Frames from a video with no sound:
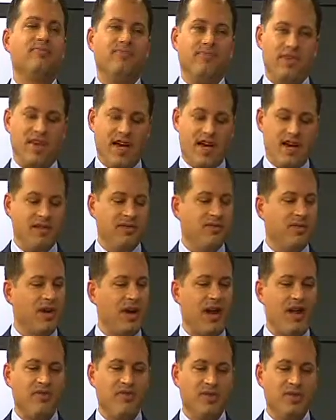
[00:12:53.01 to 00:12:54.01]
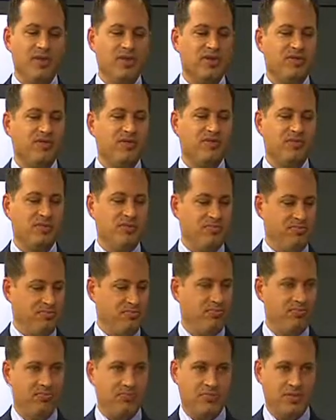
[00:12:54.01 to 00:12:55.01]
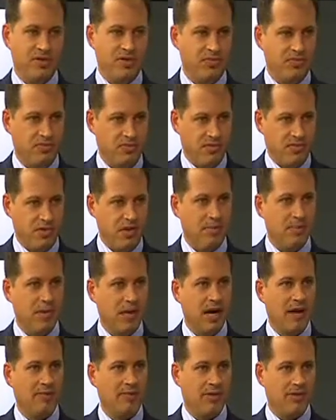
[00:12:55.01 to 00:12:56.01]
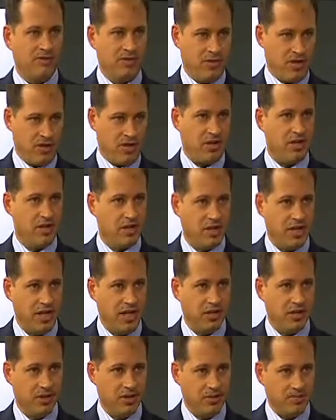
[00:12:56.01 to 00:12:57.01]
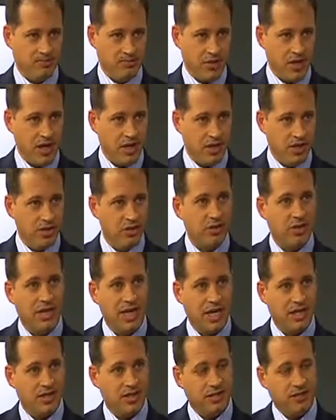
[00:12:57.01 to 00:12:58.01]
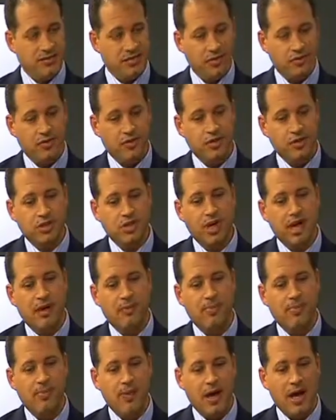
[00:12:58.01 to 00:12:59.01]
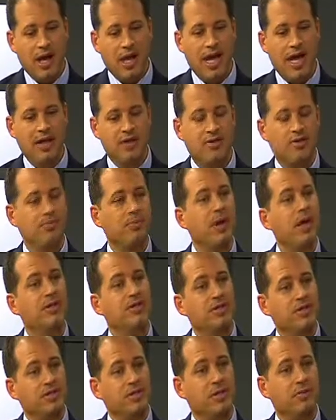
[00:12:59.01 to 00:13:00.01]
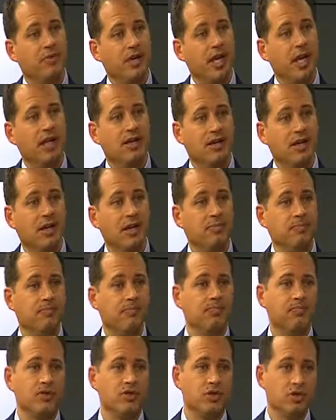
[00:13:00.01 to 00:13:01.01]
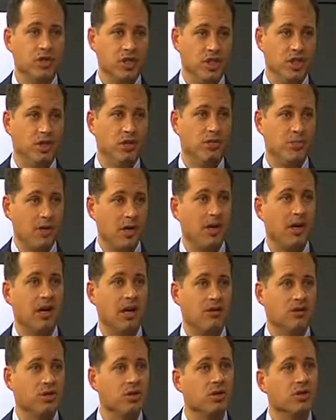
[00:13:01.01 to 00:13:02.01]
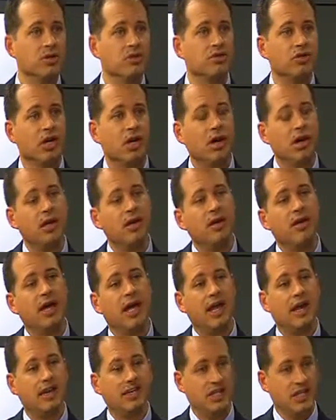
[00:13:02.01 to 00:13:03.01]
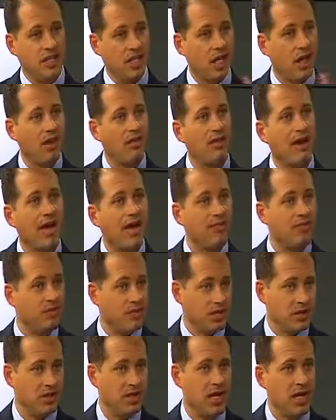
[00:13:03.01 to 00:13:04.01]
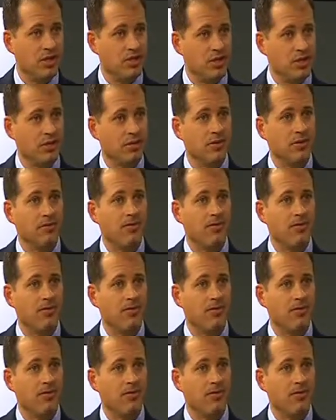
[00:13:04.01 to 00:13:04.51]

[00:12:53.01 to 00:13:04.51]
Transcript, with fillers: yeah, when I first imbibed, took this laser and utilized it for the first time, I had some patients that we had done traditional periodontal surgery on, and I did the other half with the laser.